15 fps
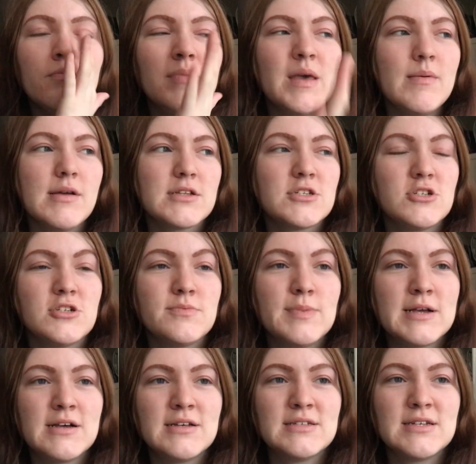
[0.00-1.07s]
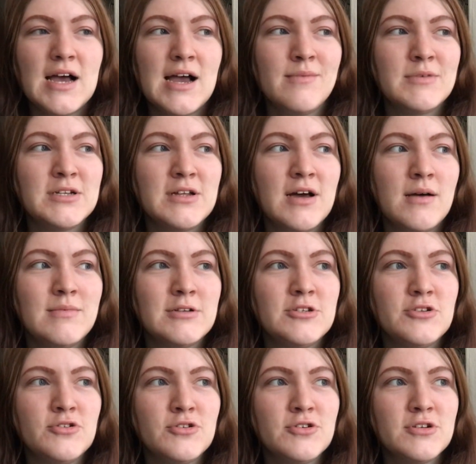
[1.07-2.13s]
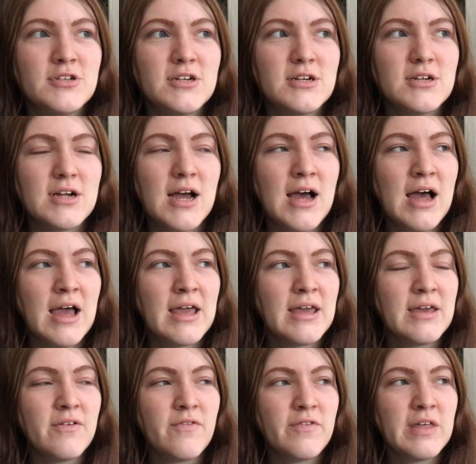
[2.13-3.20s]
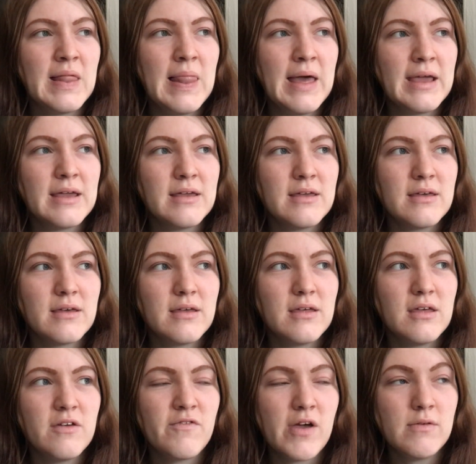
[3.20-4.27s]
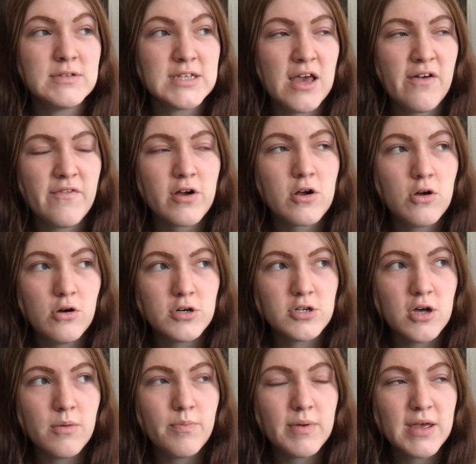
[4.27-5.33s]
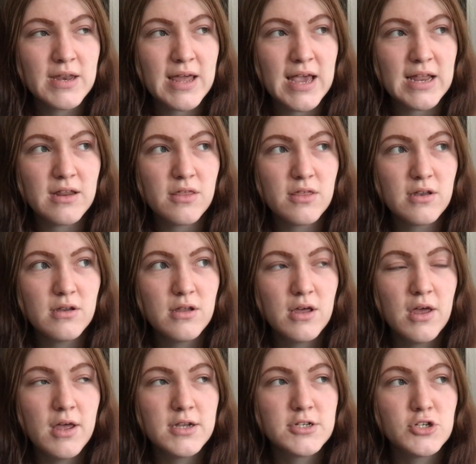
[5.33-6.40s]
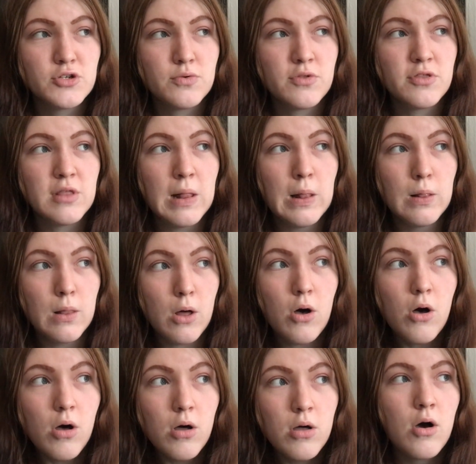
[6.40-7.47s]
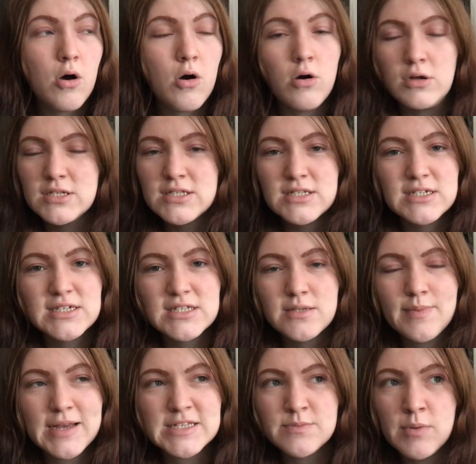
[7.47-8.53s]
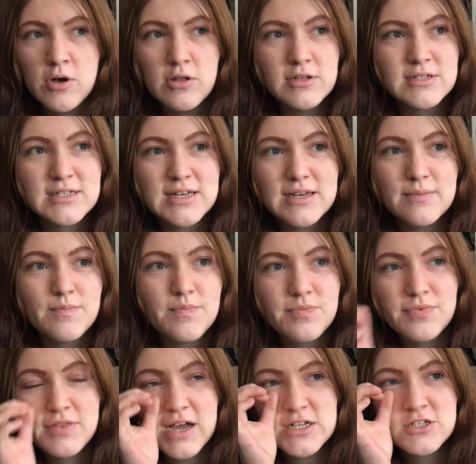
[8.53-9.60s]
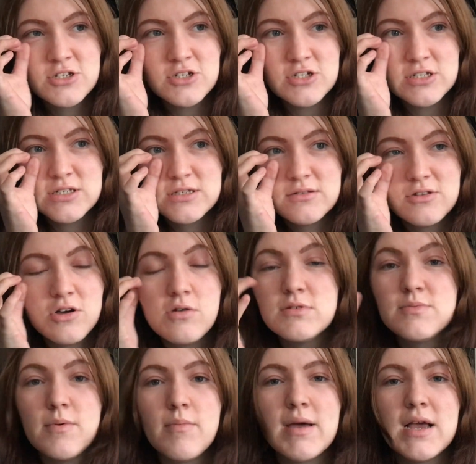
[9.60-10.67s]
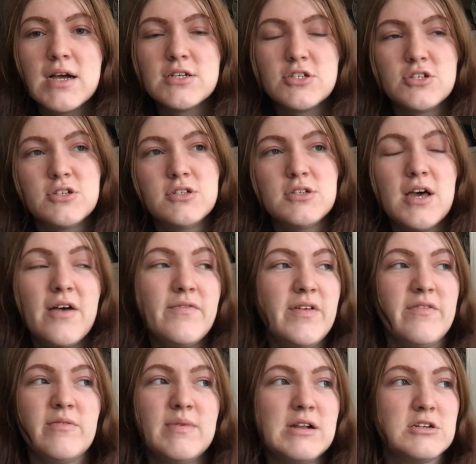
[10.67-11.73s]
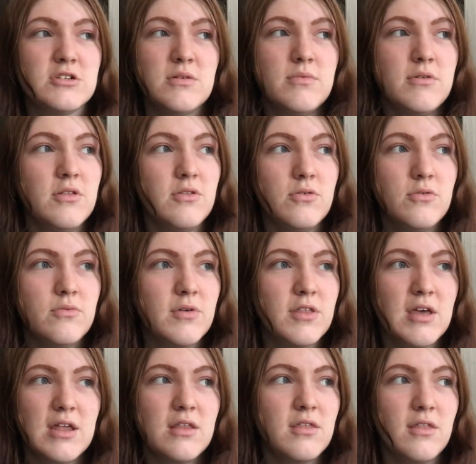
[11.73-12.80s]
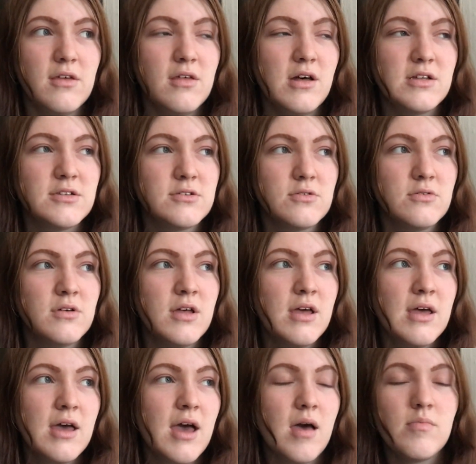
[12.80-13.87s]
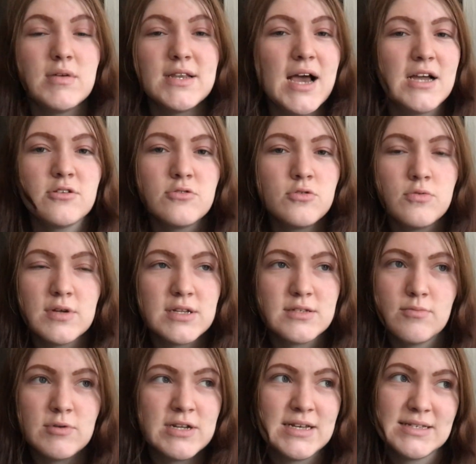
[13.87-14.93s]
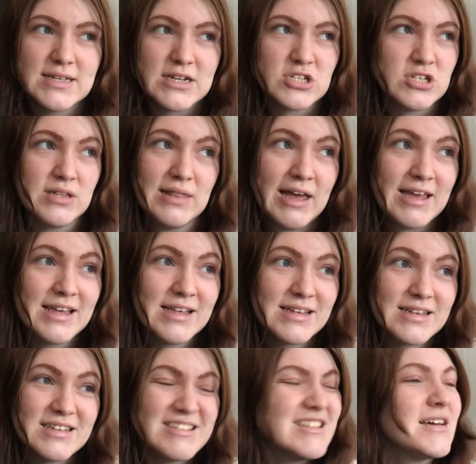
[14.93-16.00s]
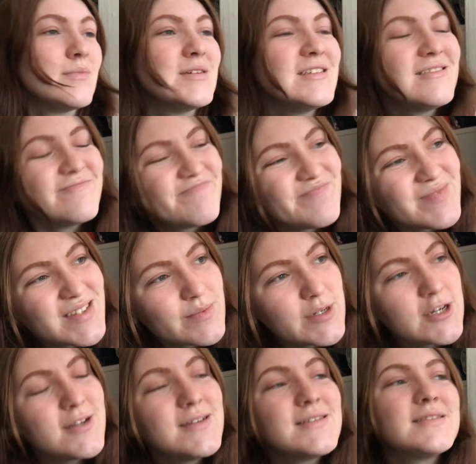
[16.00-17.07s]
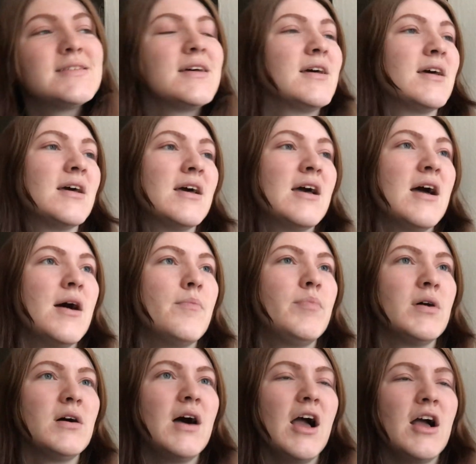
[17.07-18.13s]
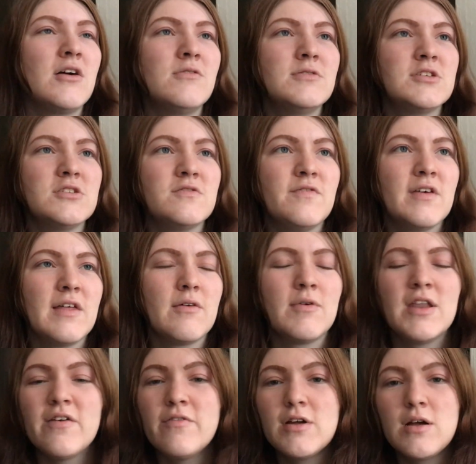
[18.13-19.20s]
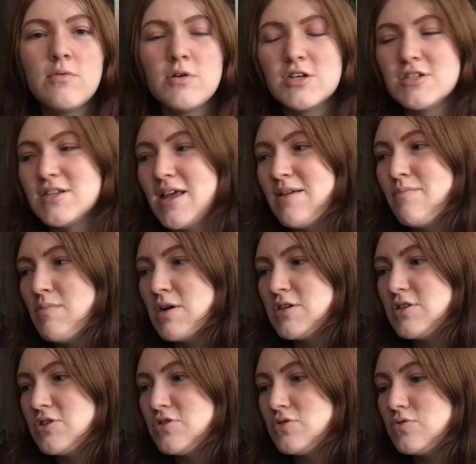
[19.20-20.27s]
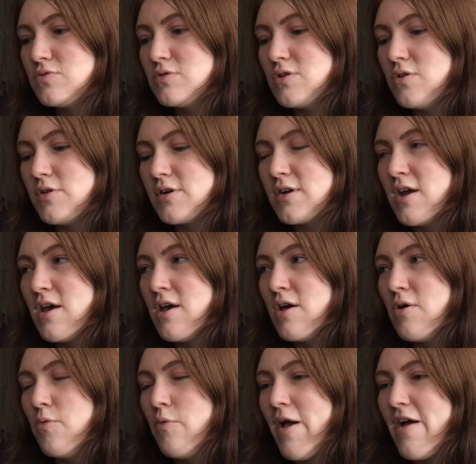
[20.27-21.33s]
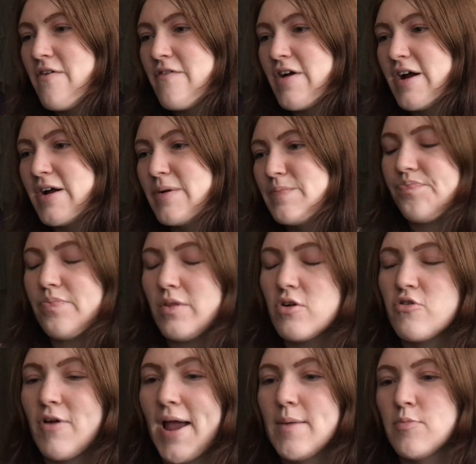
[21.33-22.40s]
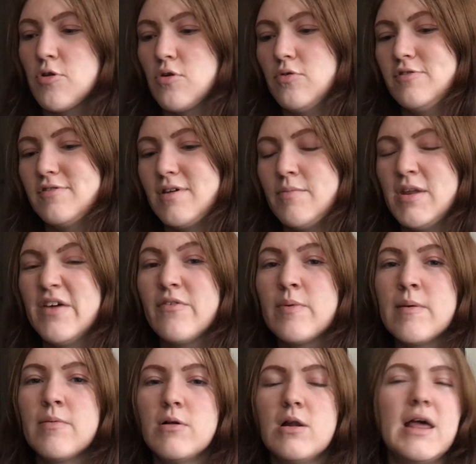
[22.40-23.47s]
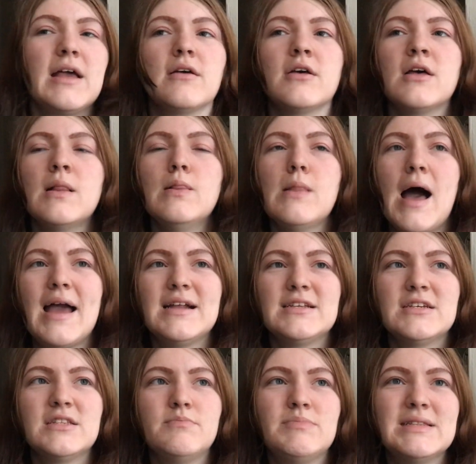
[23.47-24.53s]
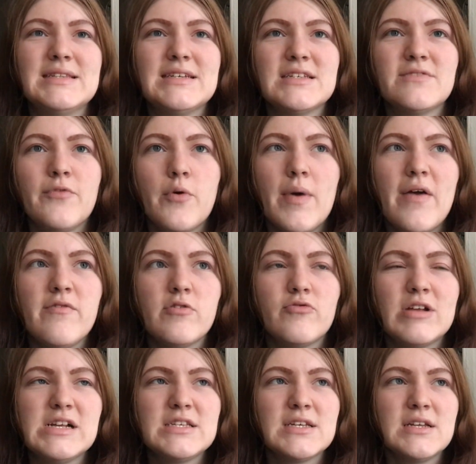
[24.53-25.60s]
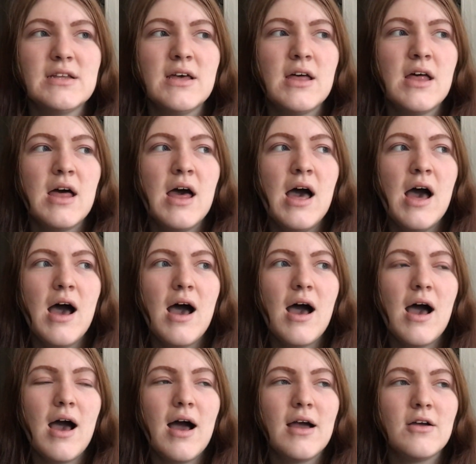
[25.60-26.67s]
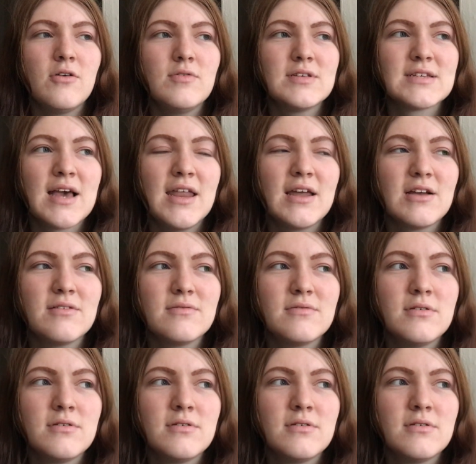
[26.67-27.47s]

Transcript: Maybe it's just because I'm a do-gooder. I feel like if I was ever caught up in anything to do with the law, honesty is the best policy. That's just always been my attitude. I've never been in trouble though with anything like that, so I mean, I don't know what it is actually like, I mean, to be honest, but I always just feel like whenever I watch like murder shows or whatever, crime shows, and whenever people are like lying to the police for whatever reason, I always kind of